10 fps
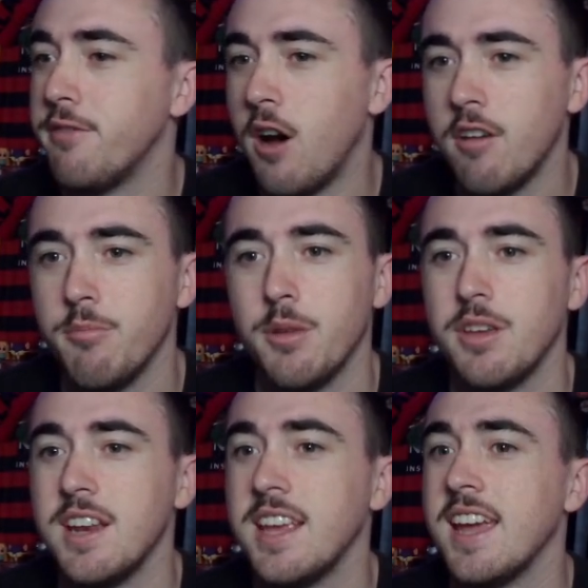5
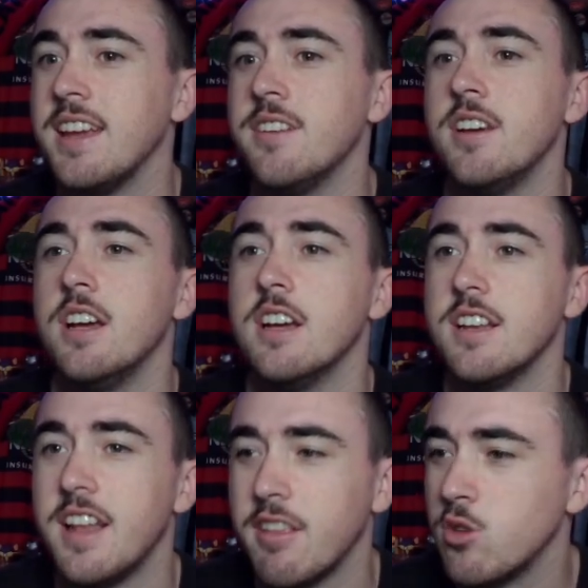million again,
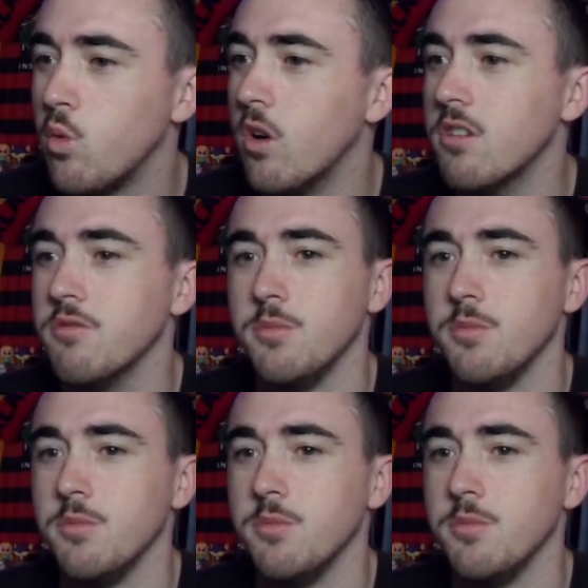another 12